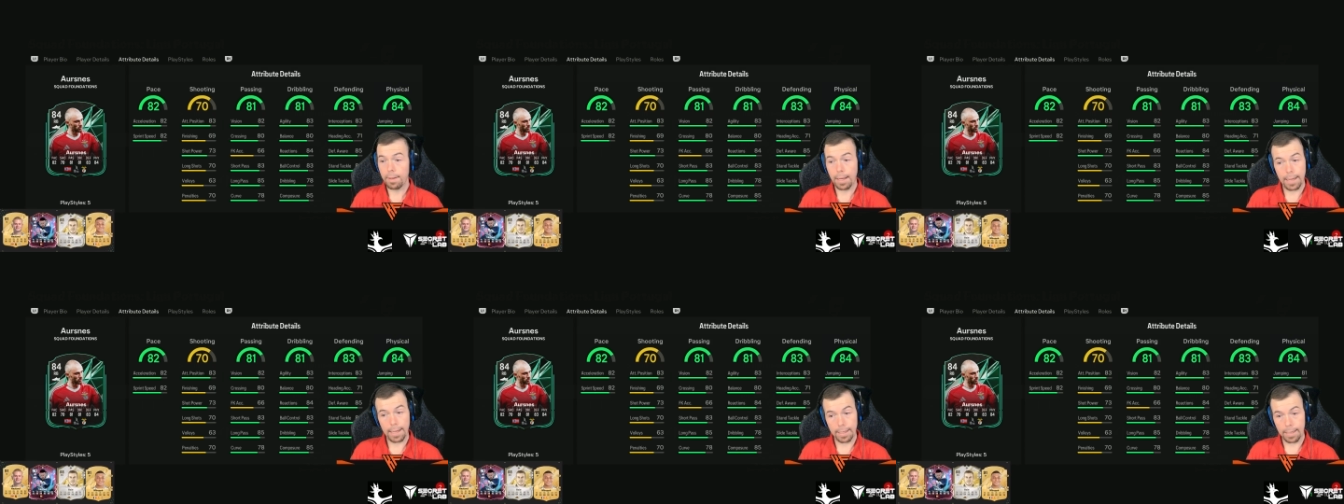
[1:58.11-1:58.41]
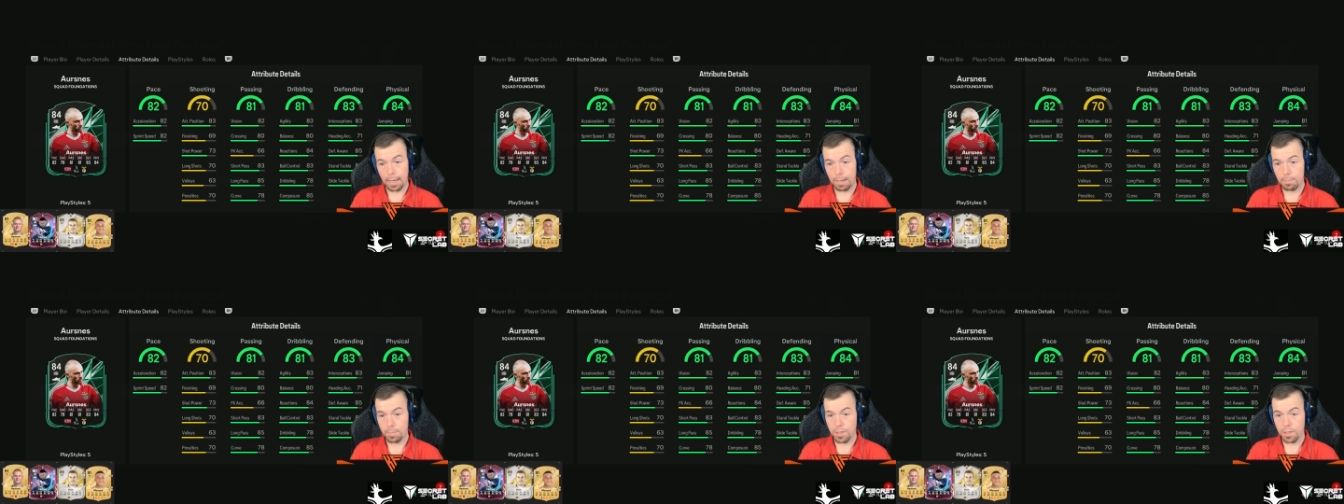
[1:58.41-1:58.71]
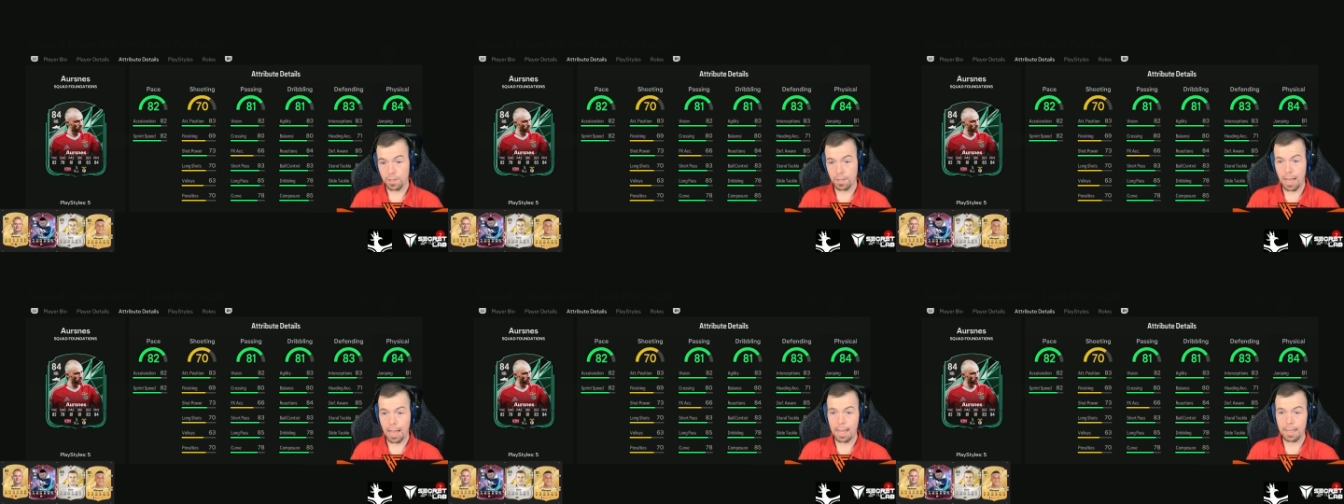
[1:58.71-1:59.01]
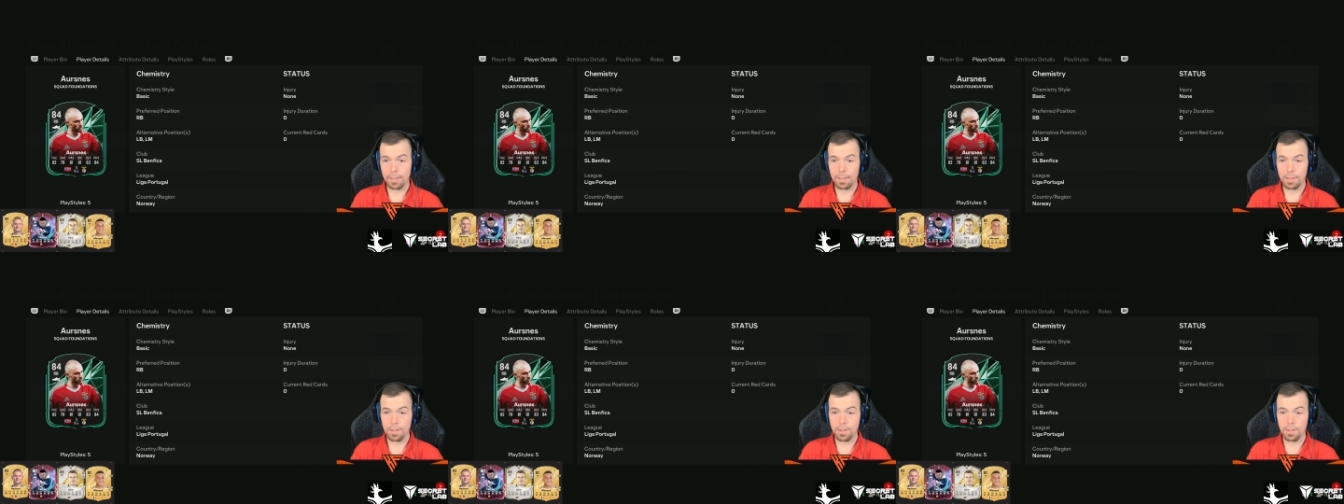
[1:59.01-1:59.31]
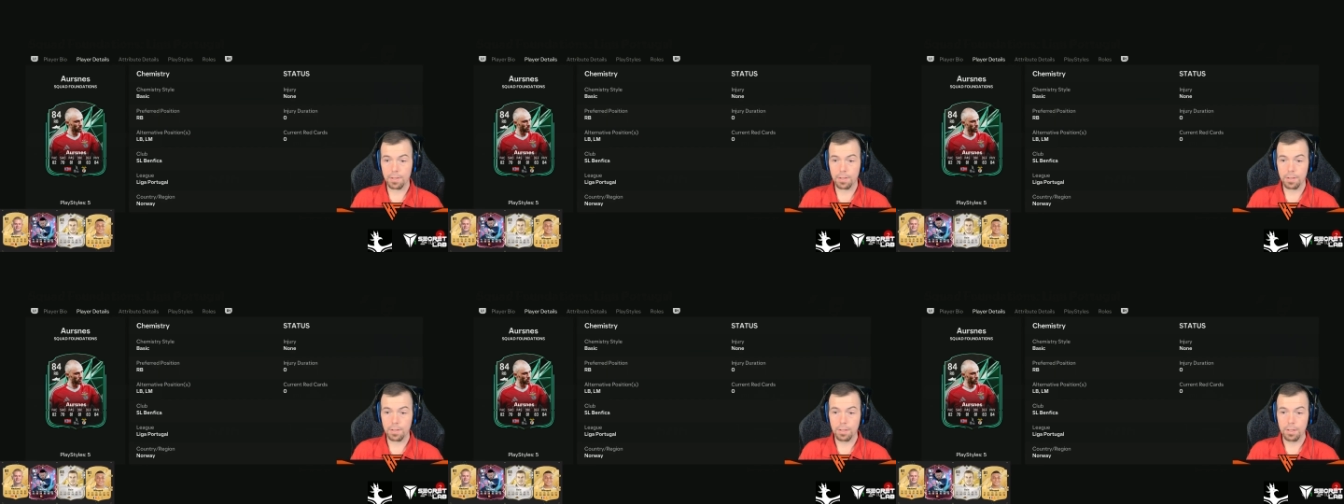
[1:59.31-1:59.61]
in-game
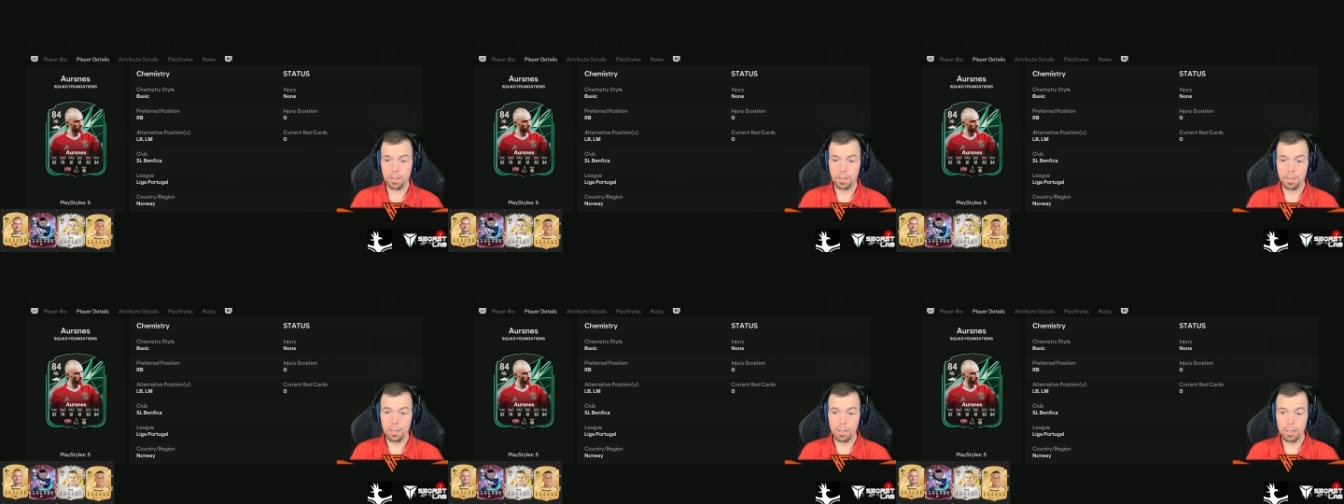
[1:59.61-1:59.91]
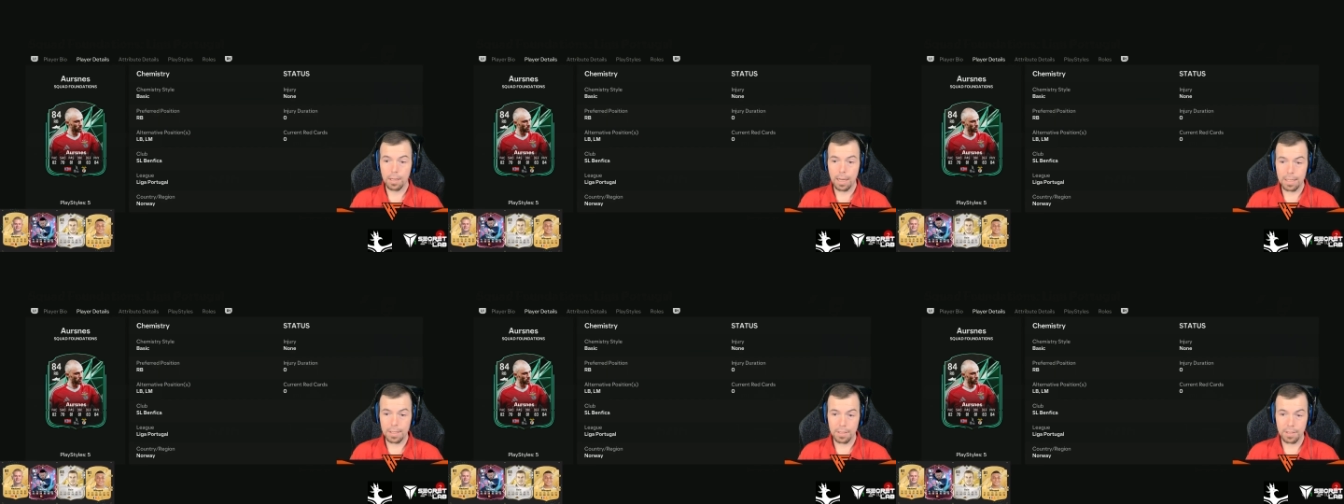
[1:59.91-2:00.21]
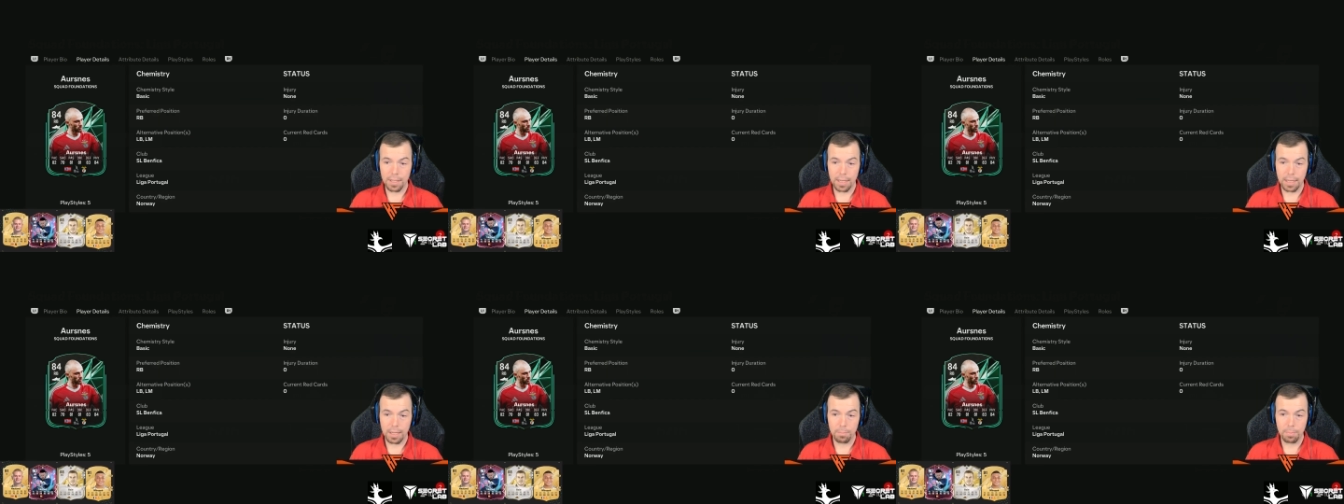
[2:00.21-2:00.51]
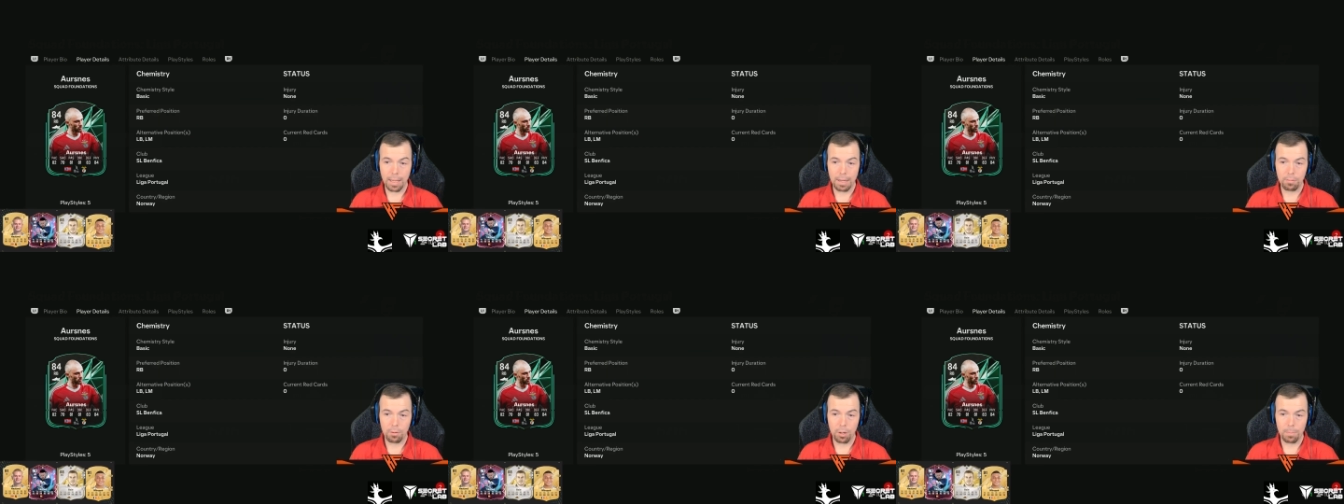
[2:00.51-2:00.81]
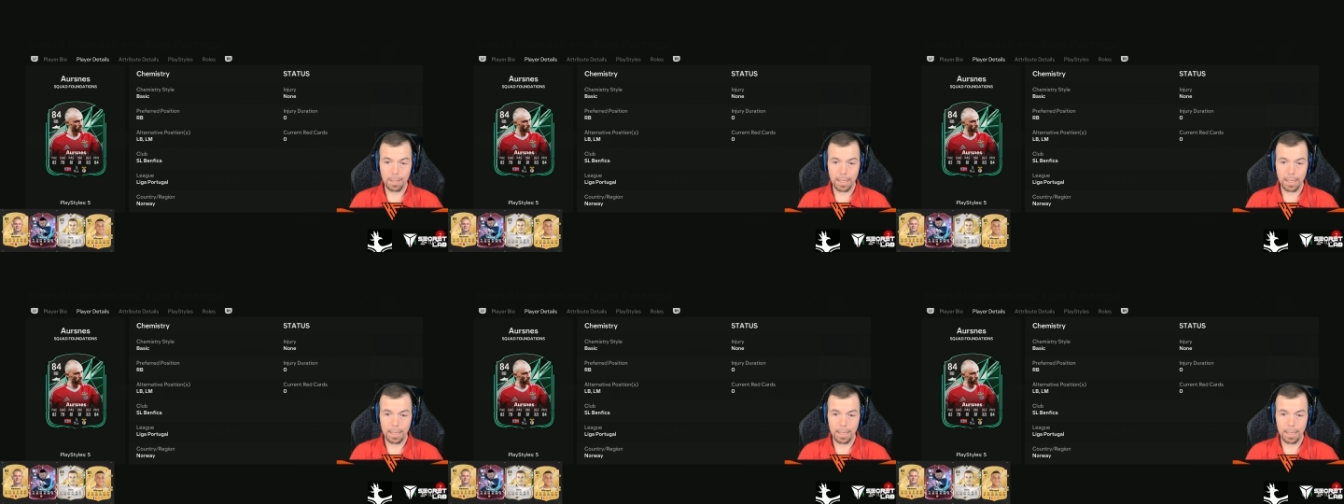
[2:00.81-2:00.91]
stats. As I said, can play right